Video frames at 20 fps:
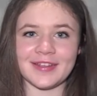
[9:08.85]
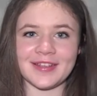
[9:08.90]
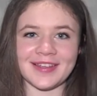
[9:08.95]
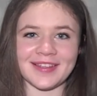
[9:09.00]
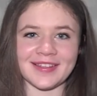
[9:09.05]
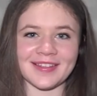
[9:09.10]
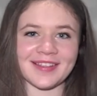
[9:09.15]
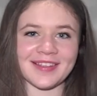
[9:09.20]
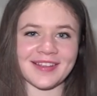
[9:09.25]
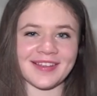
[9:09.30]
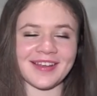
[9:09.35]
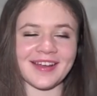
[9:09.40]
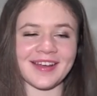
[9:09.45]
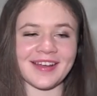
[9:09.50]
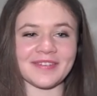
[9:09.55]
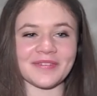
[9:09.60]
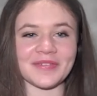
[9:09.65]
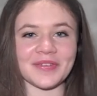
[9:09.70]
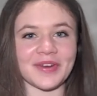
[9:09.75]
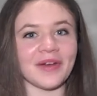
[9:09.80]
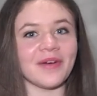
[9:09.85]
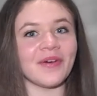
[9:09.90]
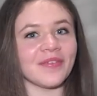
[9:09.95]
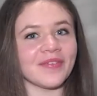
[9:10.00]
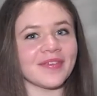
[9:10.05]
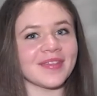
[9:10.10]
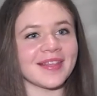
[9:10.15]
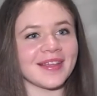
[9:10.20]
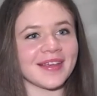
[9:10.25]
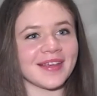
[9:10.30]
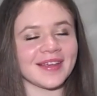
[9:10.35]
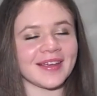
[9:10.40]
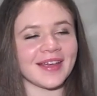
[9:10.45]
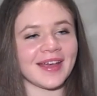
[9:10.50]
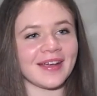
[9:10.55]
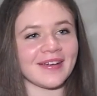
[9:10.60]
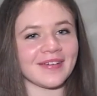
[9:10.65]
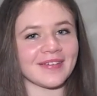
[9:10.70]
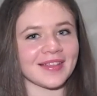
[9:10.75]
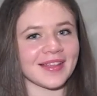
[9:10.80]
it's kind of, you know, obviously
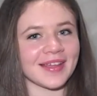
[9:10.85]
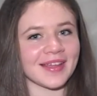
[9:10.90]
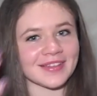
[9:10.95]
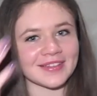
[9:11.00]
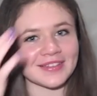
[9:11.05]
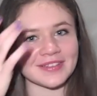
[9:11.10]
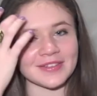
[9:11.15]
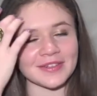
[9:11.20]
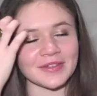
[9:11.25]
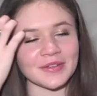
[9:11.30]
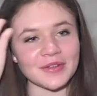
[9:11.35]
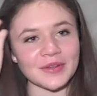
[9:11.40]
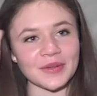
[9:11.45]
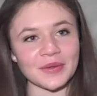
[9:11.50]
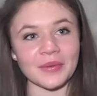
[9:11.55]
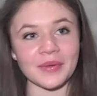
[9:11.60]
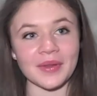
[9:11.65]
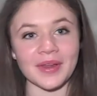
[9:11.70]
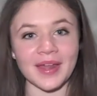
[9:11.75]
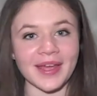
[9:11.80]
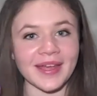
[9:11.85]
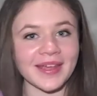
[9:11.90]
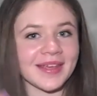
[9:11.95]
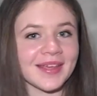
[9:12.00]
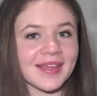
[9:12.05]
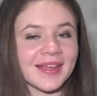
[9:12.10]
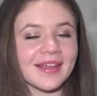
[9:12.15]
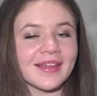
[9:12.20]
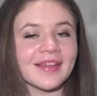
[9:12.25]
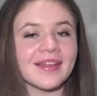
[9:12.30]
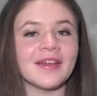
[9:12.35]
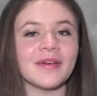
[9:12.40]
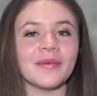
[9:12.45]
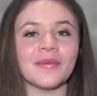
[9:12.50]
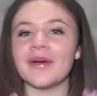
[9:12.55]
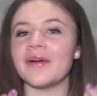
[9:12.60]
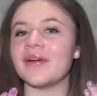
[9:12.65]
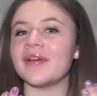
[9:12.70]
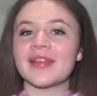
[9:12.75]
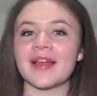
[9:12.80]
how it's like, do you like it?
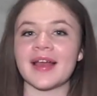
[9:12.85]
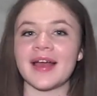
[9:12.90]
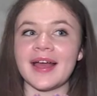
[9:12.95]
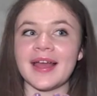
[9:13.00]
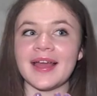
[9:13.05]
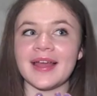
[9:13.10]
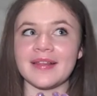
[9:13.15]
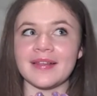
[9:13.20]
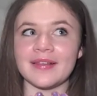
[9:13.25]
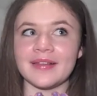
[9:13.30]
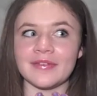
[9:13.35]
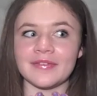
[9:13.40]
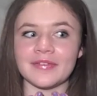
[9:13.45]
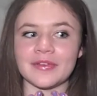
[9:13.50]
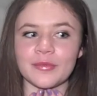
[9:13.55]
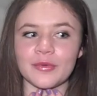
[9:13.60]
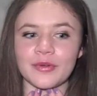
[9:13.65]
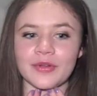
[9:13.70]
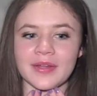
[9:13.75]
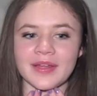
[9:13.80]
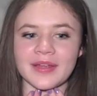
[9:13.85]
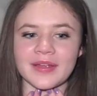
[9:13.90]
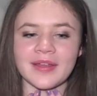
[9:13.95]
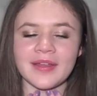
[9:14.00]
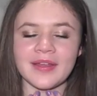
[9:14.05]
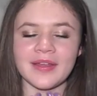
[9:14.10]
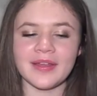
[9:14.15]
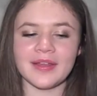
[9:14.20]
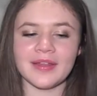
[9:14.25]
Well, it's I love it more like.